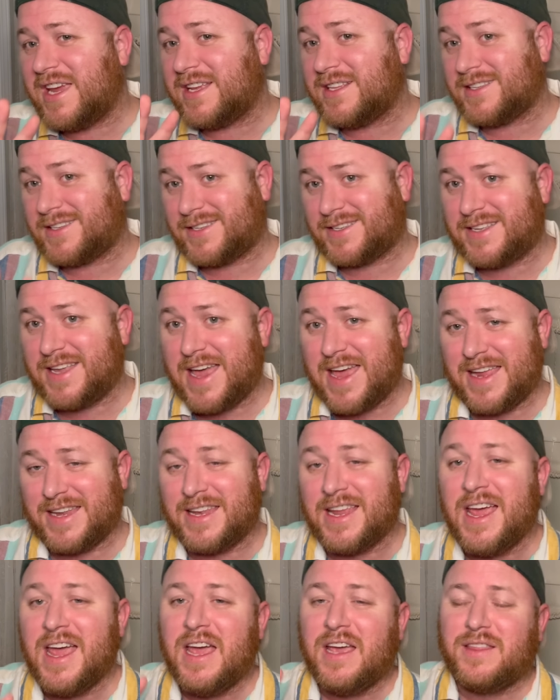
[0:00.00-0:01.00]
instead,
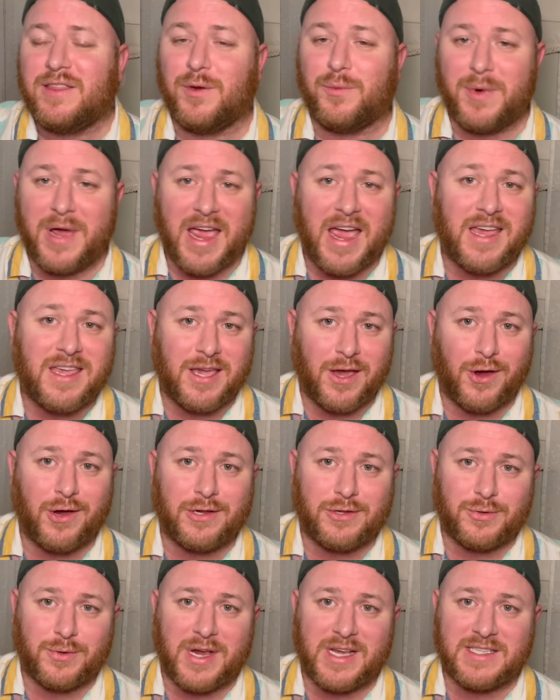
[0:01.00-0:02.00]
the way I
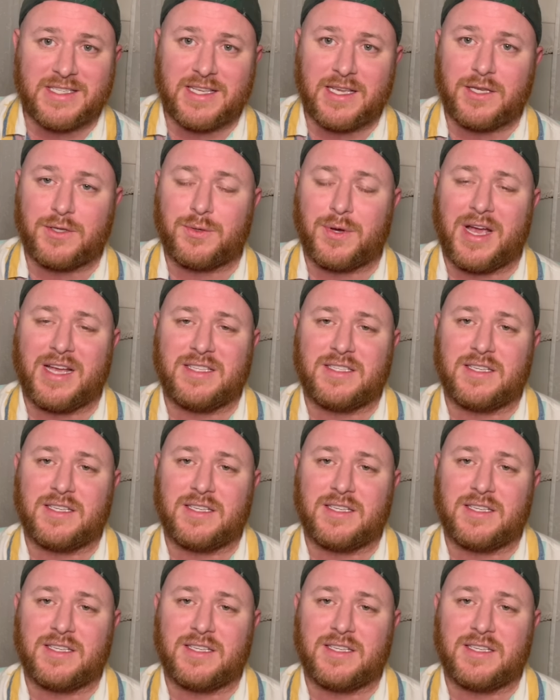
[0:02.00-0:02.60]
characterize these rides